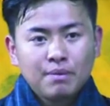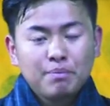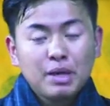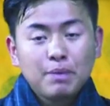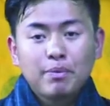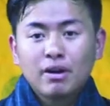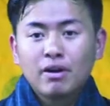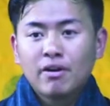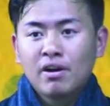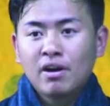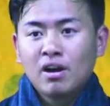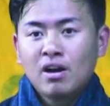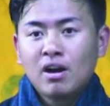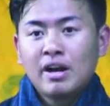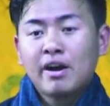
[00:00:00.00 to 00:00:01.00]
people
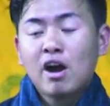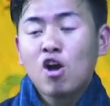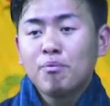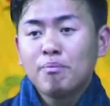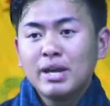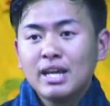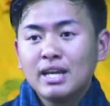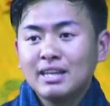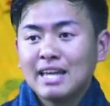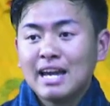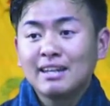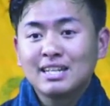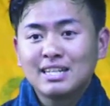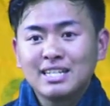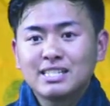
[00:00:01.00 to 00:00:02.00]
around me
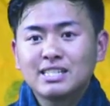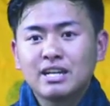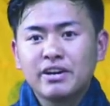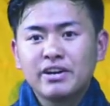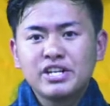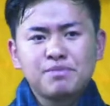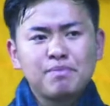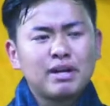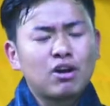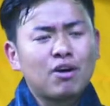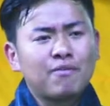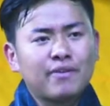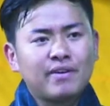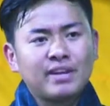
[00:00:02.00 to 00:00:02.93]
than the discouragement of